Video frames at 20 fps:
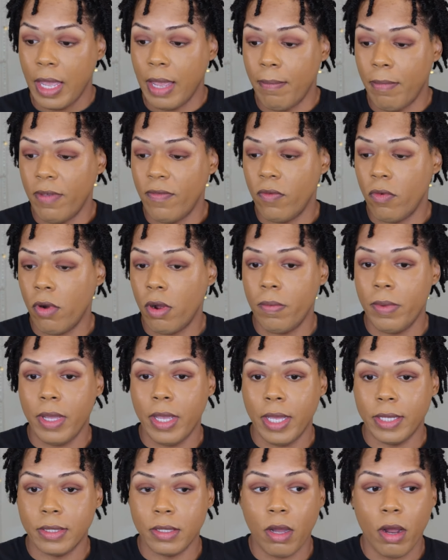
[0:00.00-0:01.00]
And before we
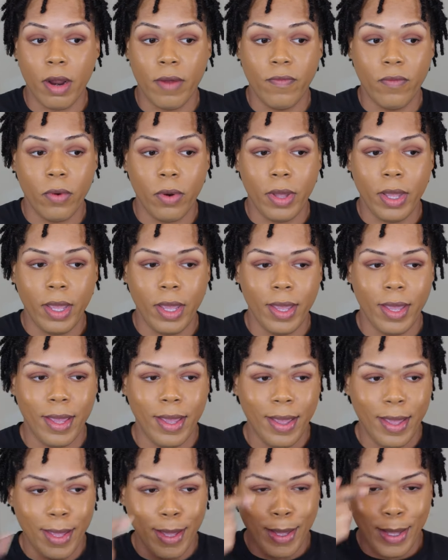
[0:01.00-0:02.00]
get to our
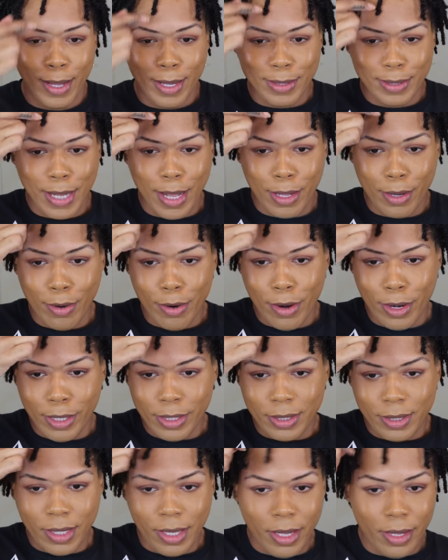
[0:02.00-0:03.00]
forehead, because I can
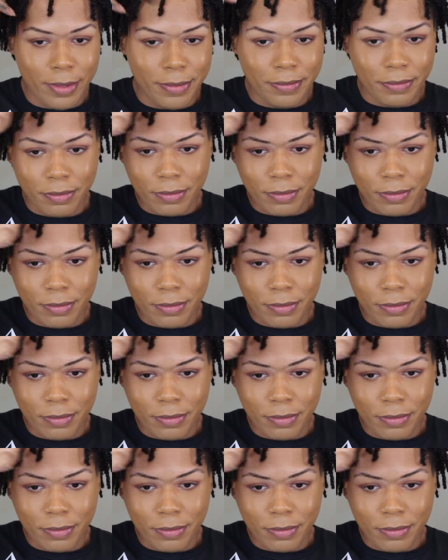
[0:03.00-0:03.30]
already see.